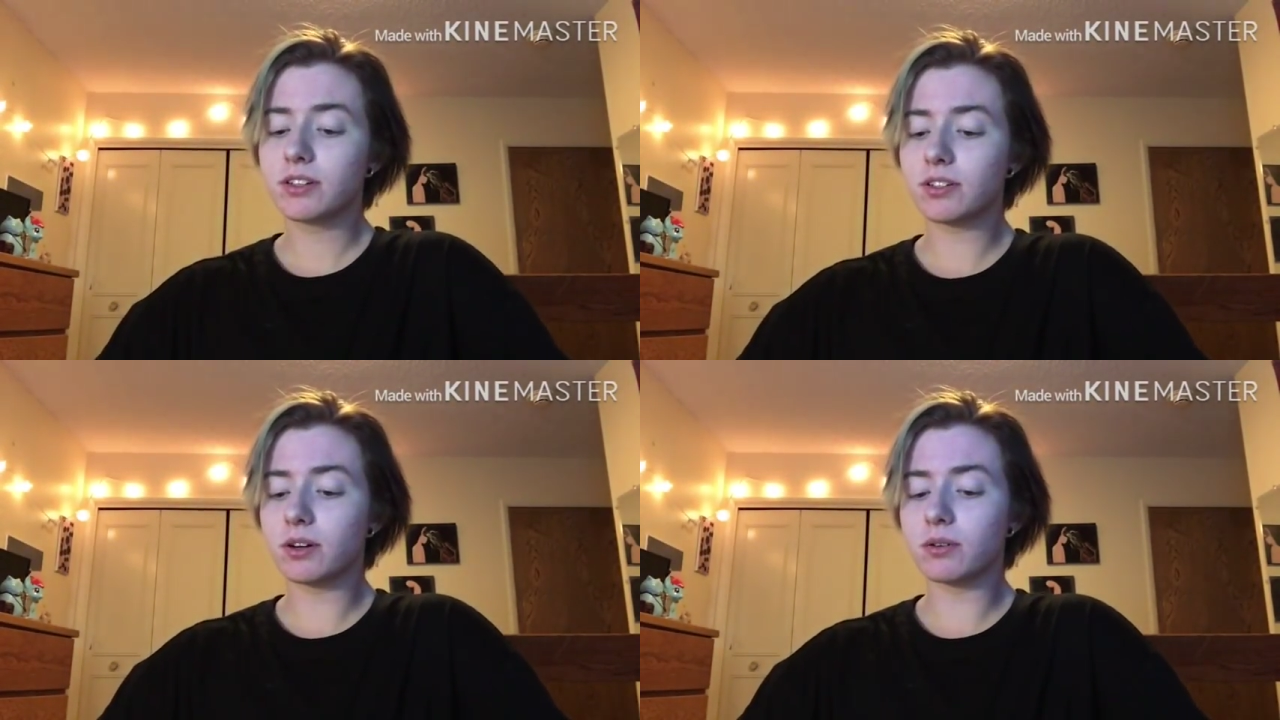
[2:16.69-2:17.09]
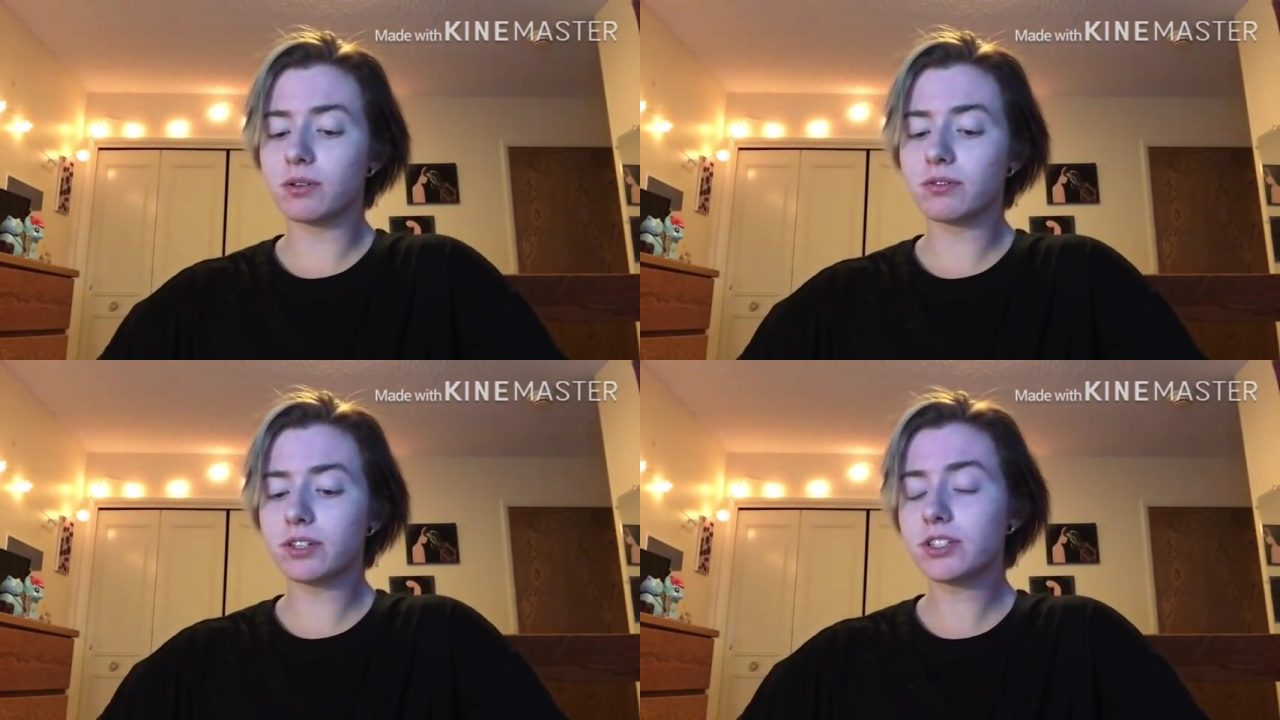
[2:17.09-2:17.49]

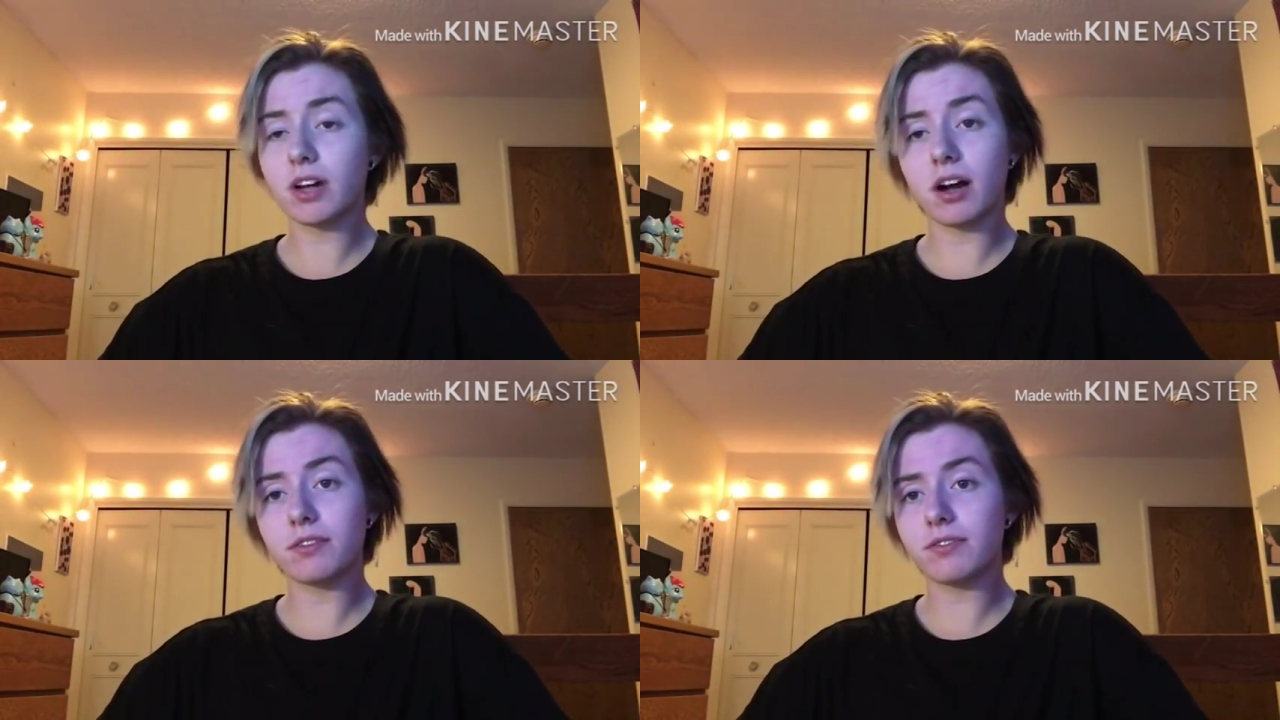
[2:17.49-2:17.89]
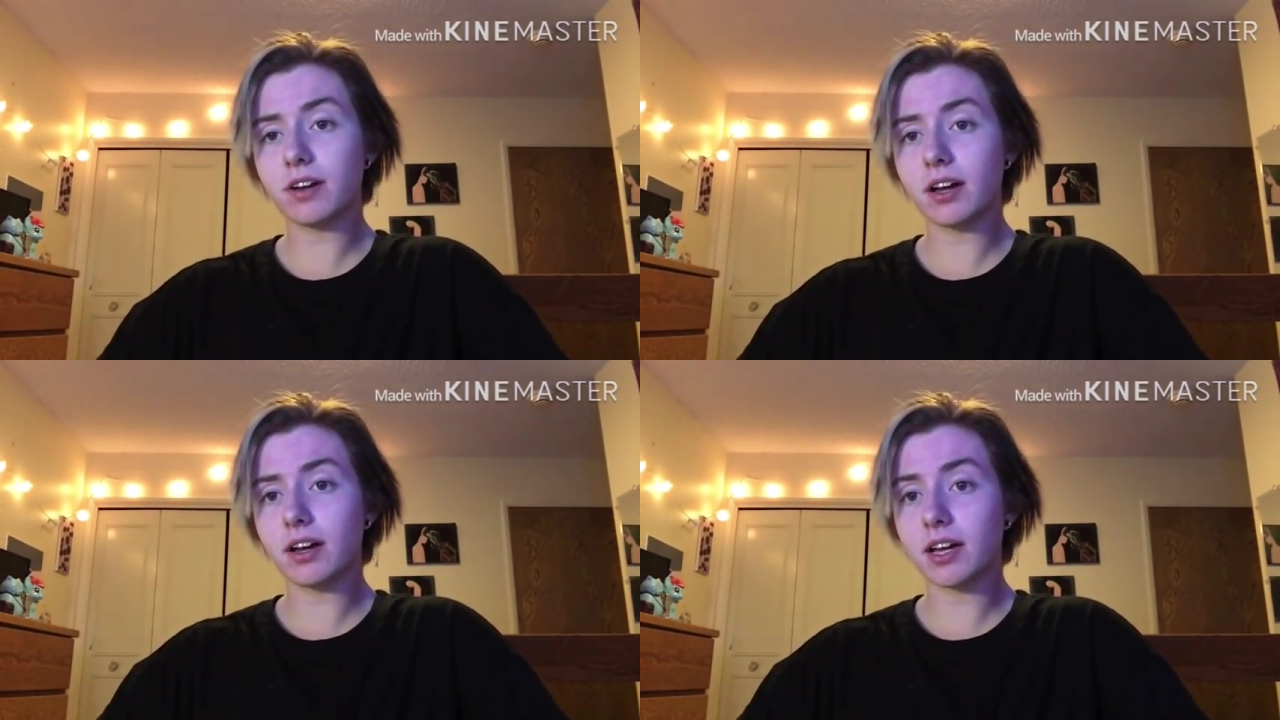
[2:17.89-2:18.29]
So first off,
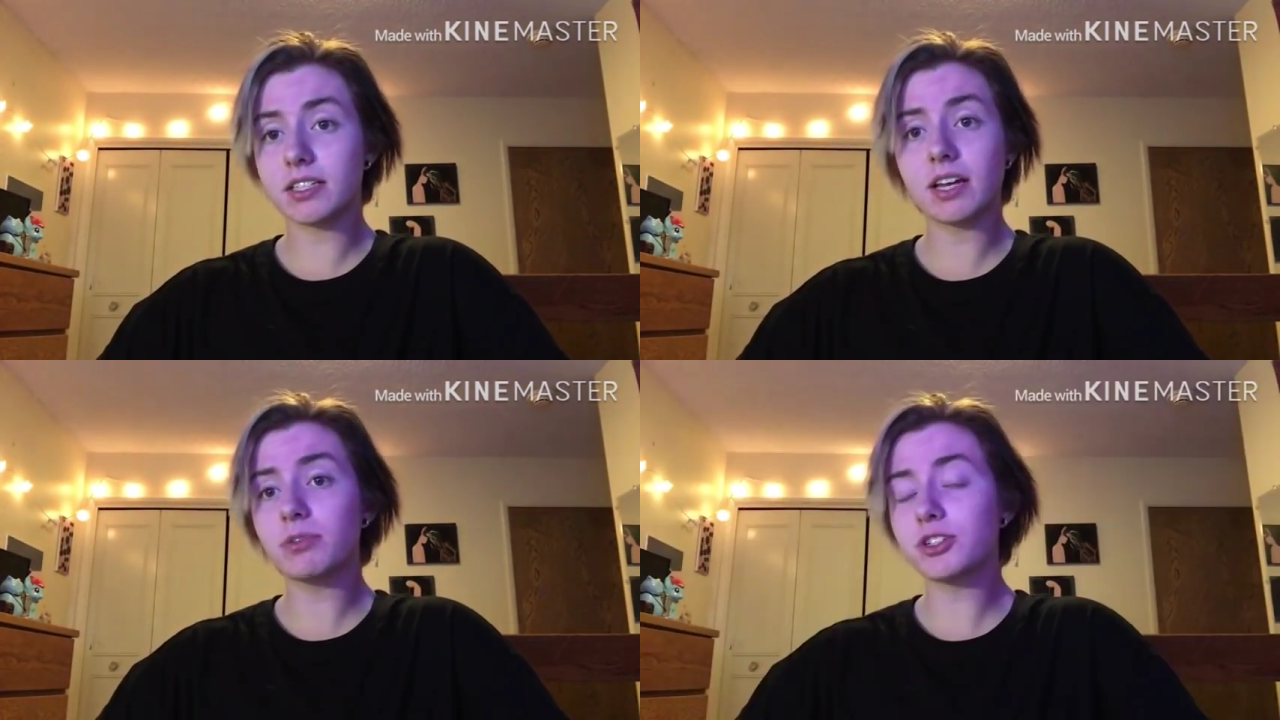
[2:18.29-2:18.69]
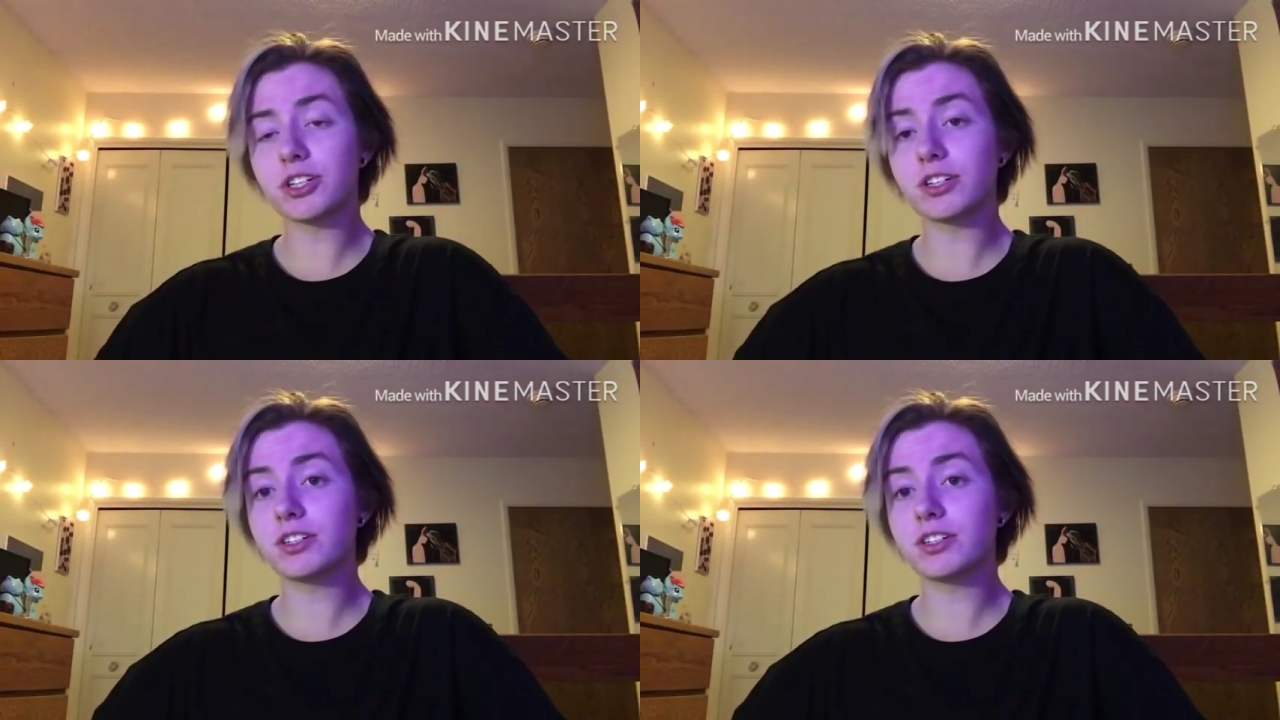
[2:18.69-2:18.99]
uh, establishing